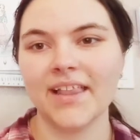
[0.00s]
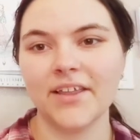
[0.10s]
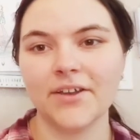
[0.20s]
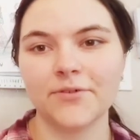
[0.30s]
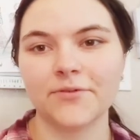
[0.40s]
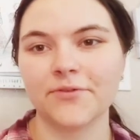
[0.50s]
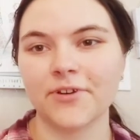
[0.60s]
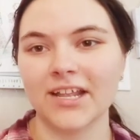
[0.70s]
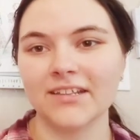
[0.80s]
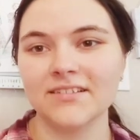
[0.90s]
Hello
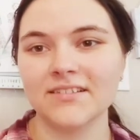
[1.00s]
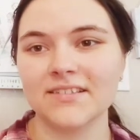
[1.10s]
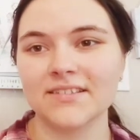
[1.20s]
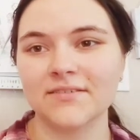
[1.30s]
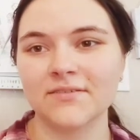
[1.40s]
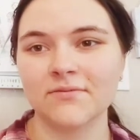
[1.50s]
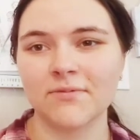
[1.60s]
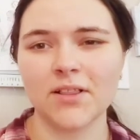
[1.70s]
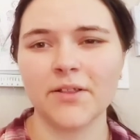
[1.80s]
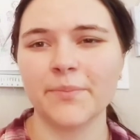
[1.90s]
friends,
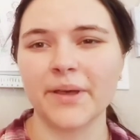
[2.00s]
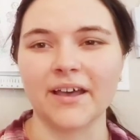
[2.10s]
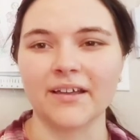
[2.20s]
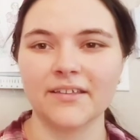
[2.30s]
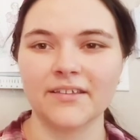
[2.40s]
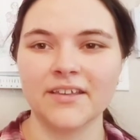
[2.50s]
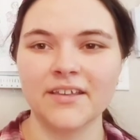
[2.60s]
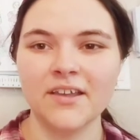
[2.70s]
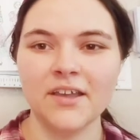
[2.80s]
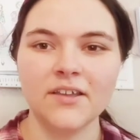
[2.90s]
welcome back.
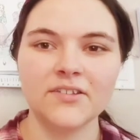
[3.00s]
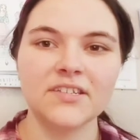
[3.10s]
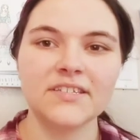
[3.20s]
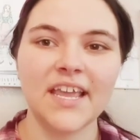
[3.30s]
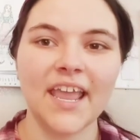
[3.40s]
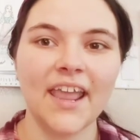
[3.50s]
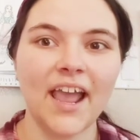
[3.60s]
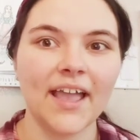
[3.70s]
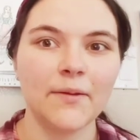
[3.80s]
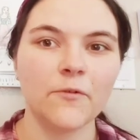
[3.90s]

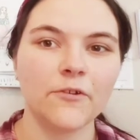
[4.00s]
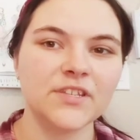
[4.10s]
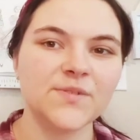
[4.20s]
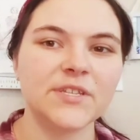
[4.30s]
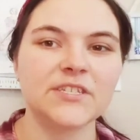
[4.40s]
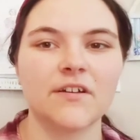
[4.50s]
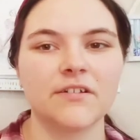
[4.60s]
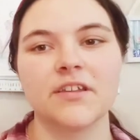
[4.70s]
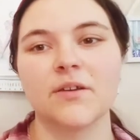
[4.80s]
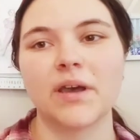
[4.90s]
Today I'm going to be
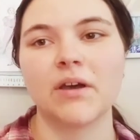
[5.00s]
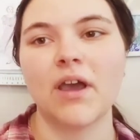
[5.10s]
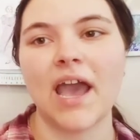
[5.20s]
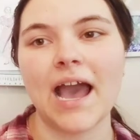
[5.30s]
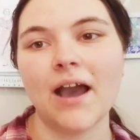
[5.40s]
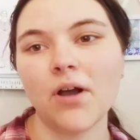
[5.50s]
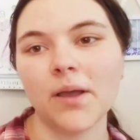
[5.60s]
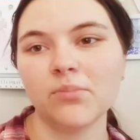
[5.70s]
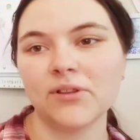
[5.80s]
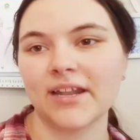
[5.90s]
talking about
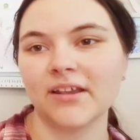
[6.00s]
my